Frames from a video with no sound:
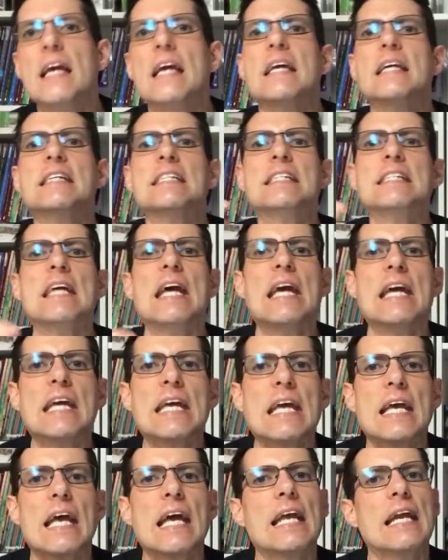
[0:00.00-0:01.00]
is
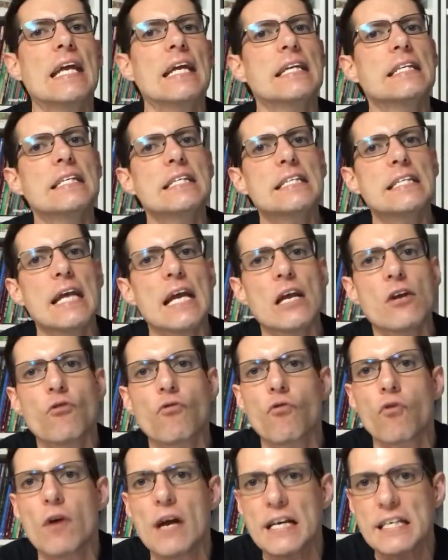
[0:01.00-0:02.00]
taking an insane
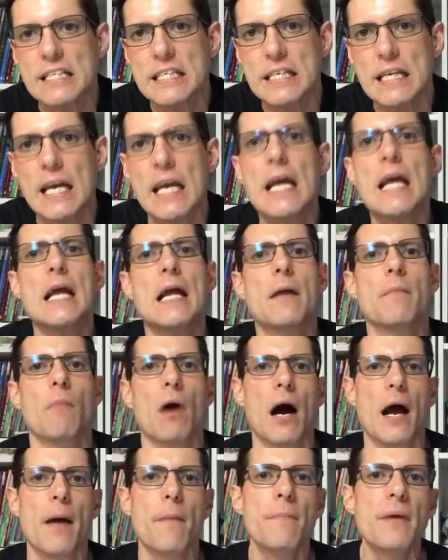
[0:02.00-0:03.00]
risk, in
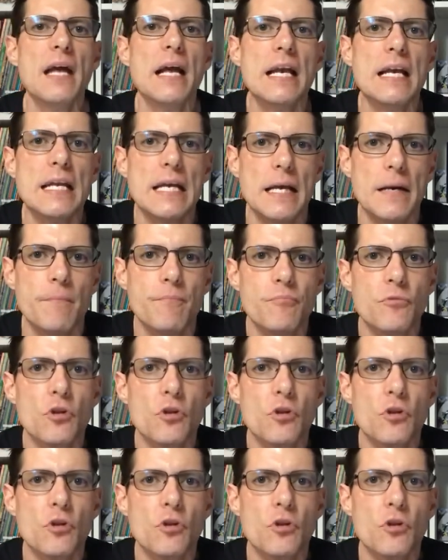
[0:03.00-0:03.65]
my opinion.